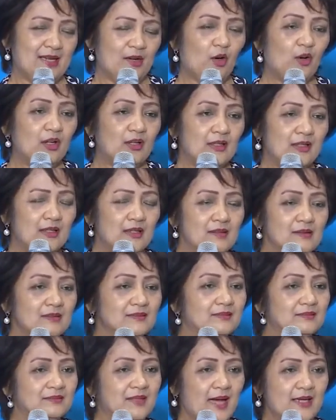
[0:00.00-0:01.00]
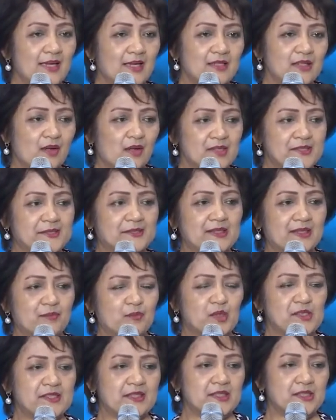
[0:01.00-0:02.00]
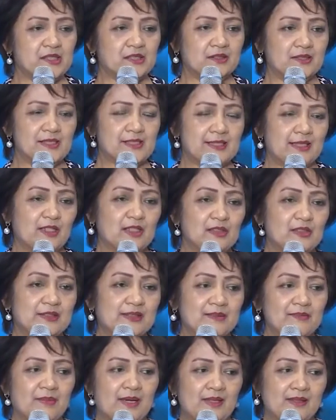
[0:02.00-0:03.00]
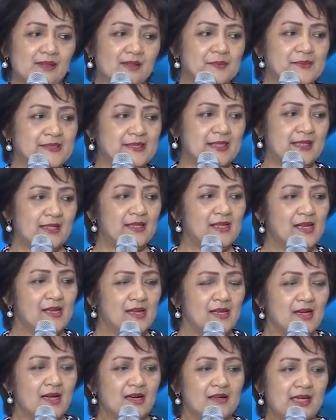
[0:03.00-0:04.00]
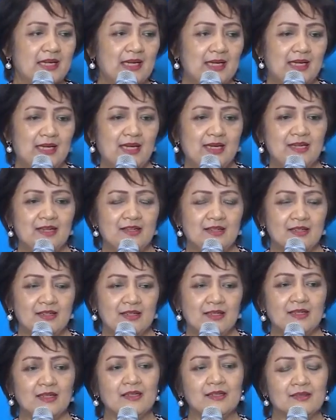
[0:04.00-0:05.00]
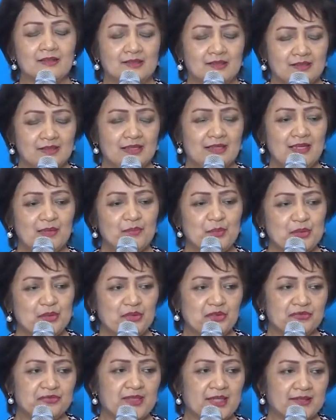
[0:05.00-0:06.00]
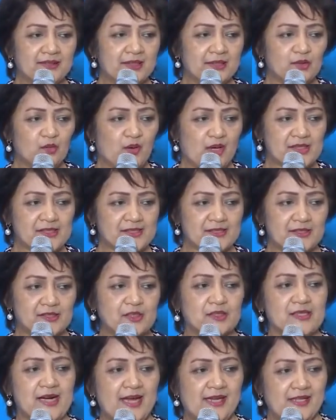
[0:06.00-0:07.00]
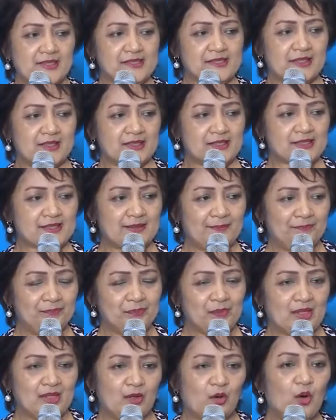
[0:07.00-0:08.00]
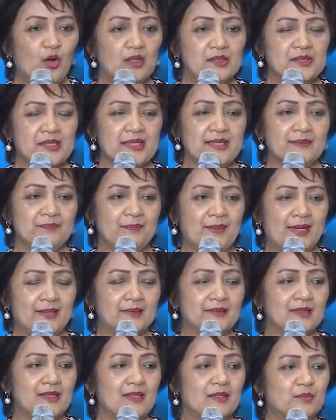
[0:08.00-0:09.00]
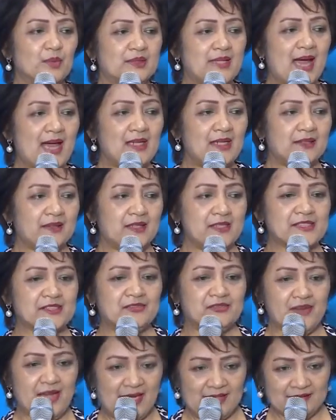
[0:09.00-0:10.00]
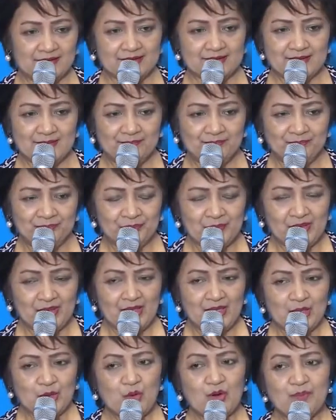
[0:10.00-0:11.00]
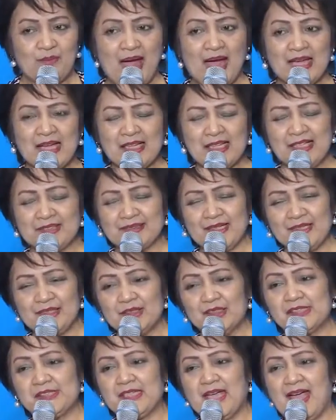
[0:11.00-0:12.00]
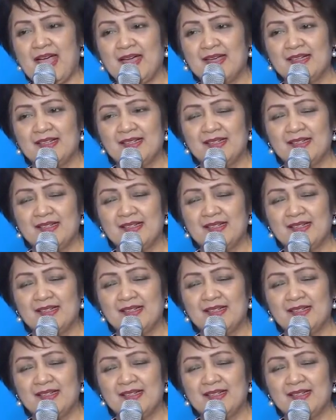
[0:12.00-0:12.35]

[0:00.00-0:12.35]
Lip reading: All diagnostic procedures, including biopsy, really proved that it was psoriasis. All treatment modalities failed. Kung makikita niyo siya,